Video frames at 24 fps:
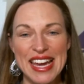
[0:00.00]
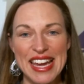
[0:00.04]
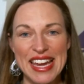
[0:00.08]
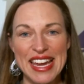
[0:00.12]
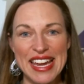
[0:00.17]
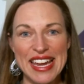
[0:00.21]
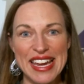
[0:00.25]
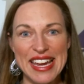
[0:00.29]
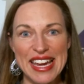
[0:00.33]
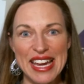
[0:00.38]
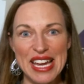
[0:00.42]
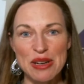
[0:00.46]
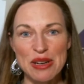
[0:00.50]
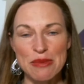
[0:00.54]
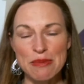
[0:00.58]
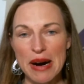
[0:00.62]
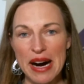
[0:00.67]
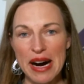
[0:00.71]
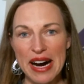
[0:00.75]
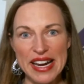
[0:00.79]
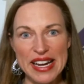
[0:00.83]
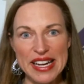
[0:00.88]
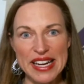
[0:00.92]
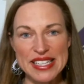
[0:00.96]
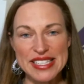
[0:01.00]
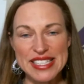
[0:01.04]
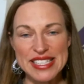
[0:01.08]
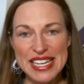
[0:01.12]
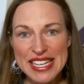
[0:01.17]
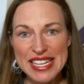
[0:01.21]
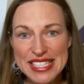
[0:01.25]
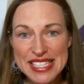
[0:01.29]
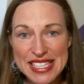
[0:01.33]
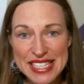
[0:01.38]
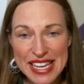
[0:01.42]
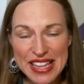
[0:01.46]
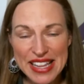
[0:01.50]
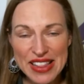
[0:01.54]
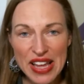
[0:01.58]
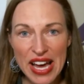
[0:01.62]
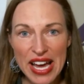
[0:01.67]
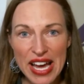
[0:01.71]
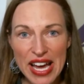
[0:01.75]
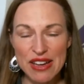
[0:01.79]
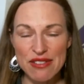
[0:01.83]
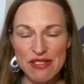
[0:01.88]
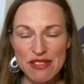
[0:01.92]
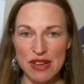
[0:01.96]
in my day-to-day
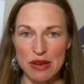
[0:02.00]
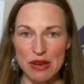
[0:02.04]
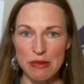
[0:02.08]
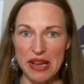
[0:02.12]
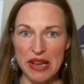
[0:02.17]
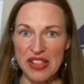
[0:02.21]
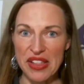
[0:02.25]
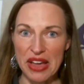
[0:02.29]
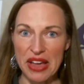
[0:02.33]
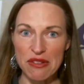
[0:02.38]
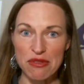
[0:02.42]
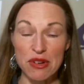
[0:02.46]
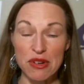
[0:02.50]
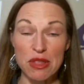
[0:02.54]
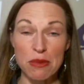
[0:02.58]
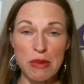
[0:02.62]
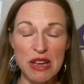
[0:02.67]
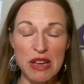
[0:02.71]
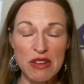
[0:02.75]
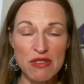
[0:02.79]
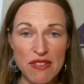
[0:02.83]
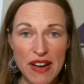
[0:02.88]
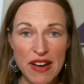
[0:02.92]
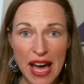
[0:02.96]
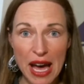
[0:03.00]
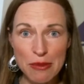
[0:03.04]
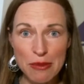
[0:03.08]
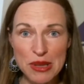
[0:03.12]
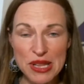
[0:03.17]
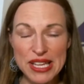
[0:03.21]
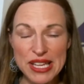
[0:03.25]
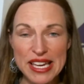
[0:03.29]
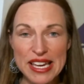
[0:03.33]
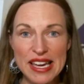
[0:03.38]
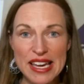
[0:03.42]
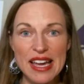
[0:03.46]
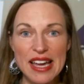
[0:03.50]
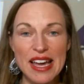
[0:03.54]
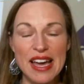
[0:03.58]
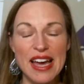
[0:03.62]
life, in my life with my family,